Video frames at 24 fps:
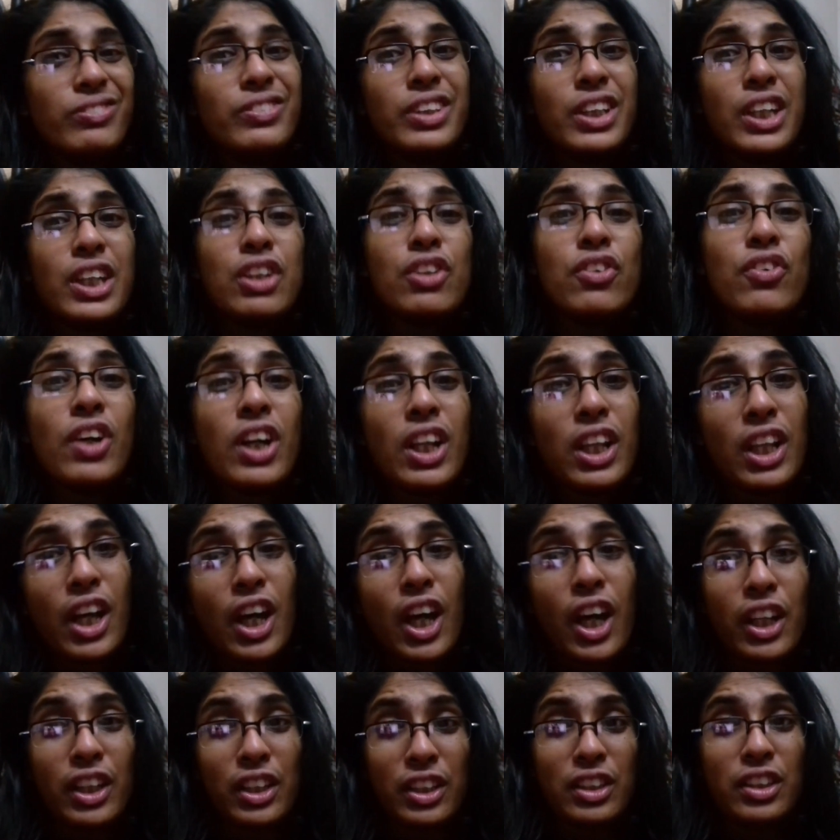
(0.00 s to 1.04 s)
they do a
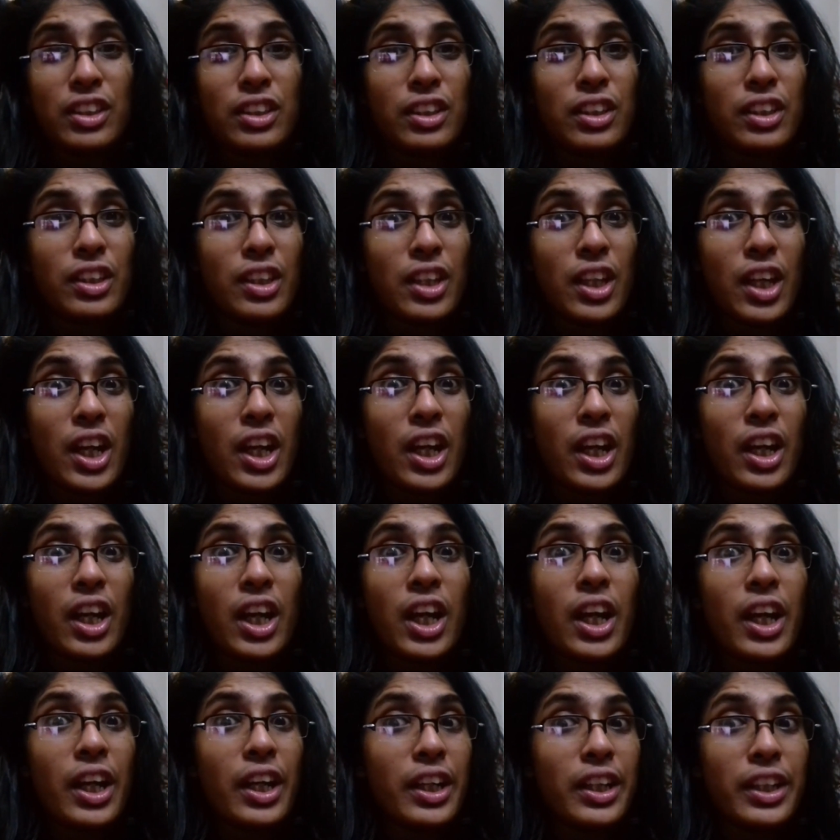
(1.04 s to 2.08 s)
lot.
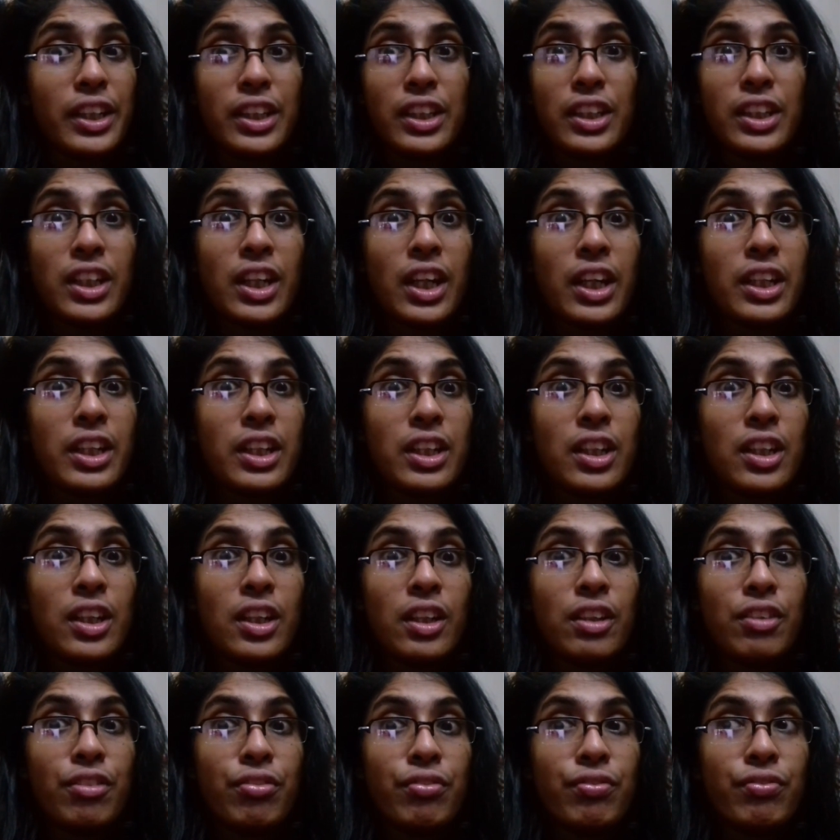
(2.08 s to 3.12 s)
I kind
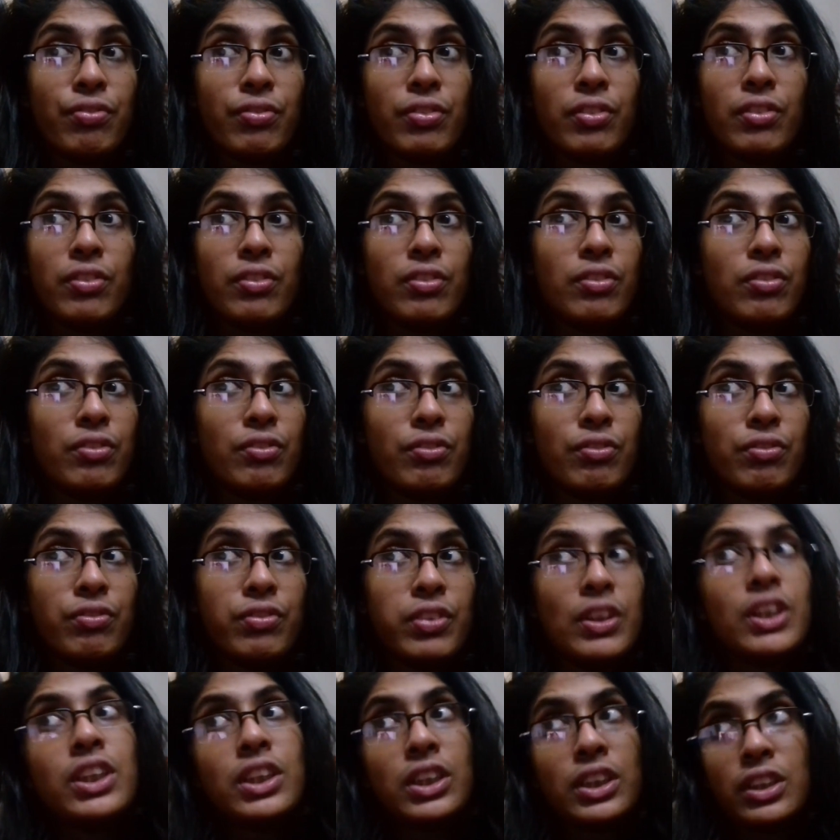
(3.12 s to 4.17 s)
of
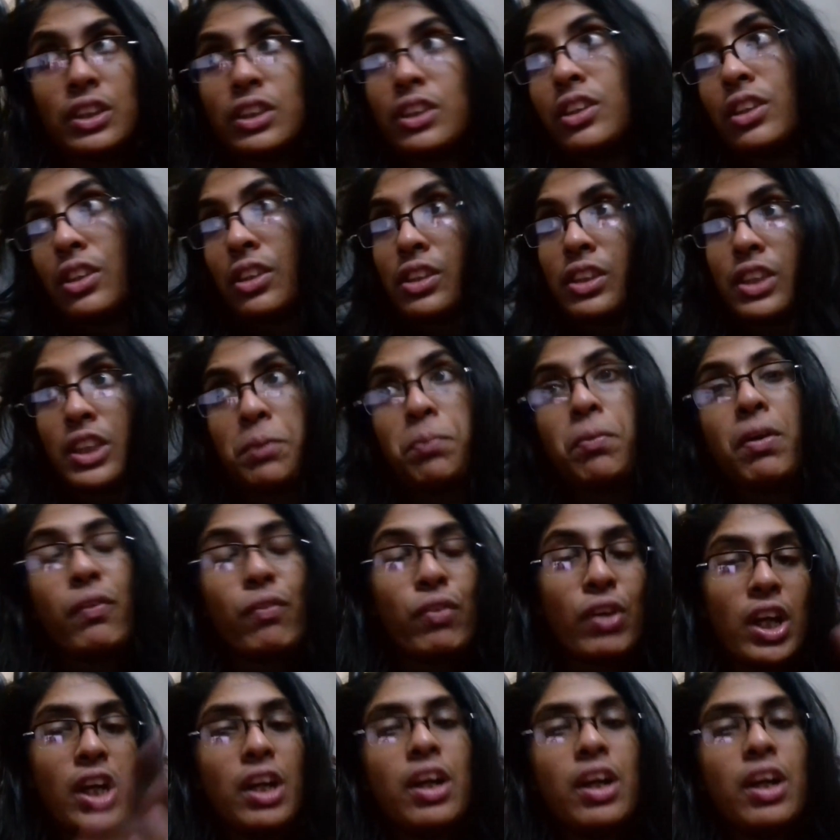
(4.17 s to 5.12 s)
function somehow.